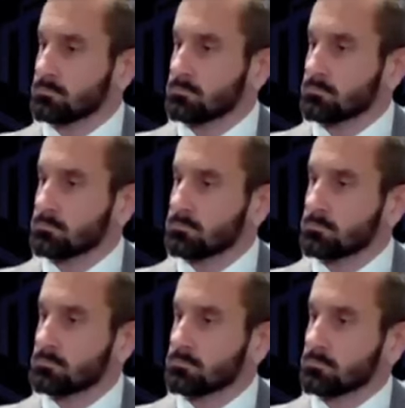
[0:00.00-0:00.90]

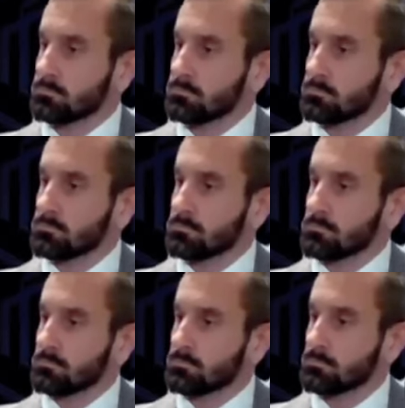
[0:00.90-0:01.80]

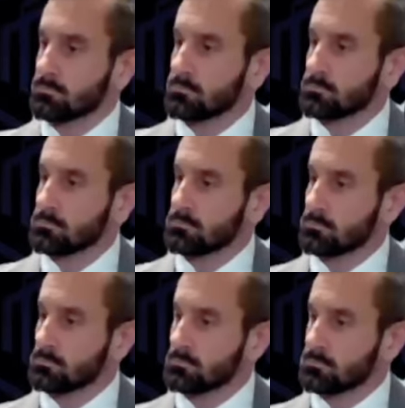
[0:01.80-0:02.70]

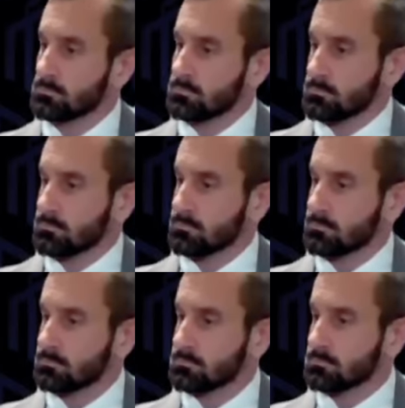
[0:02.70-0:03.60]

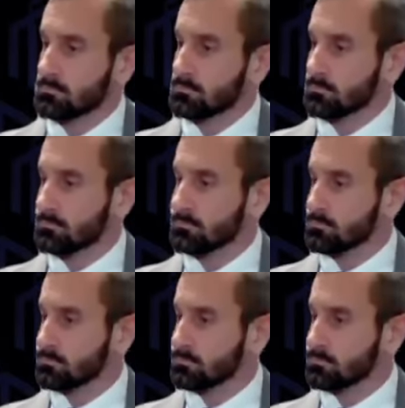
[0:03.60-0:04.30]
No words are spoken by the person on screen.